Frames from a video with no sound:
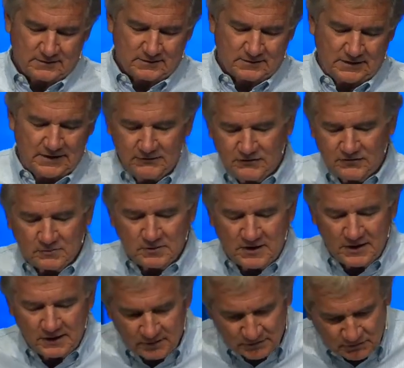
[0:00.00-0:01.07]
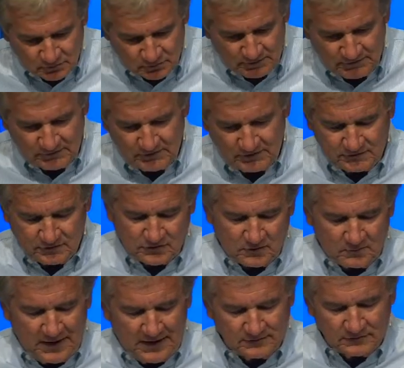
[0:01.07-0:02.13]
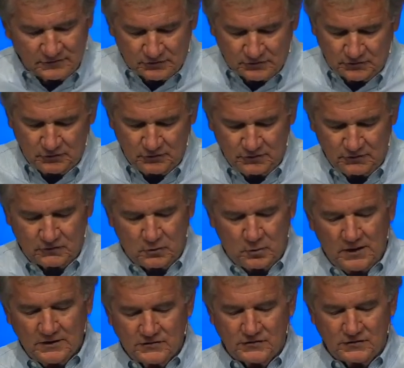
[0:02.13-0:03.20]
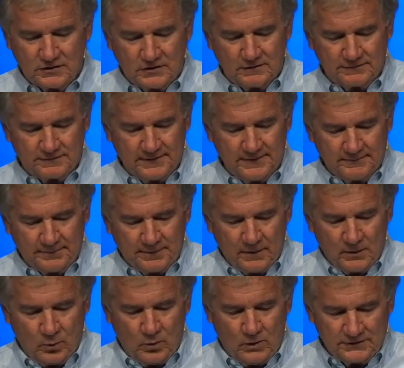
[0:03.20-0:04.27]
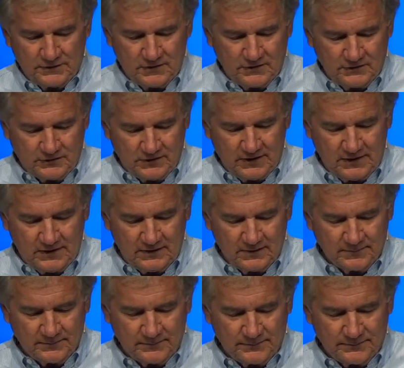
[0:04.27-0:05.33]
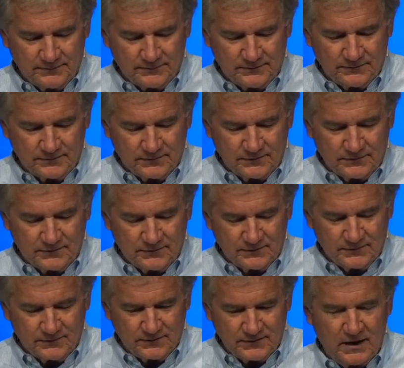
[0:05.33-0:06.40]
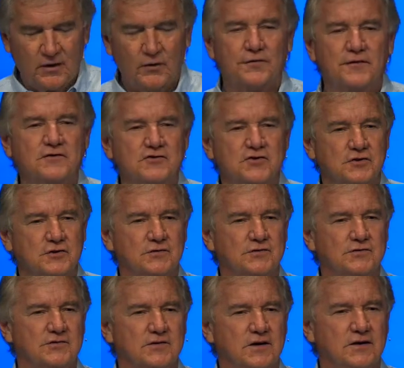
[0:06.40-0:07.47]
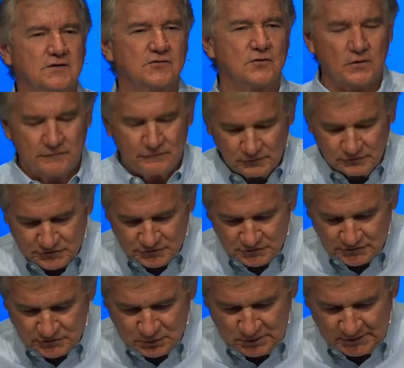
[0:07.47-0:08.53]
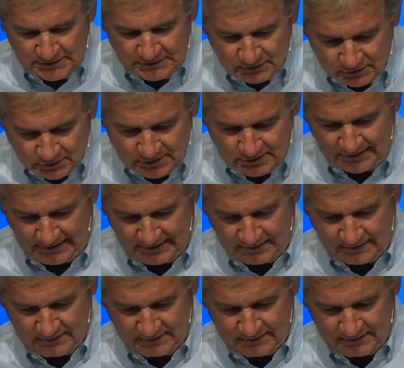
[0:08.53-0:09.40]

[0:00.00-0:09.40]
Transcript: gives some characteristics or some answers to this question of what does a healthy church, a joyful church, really look like.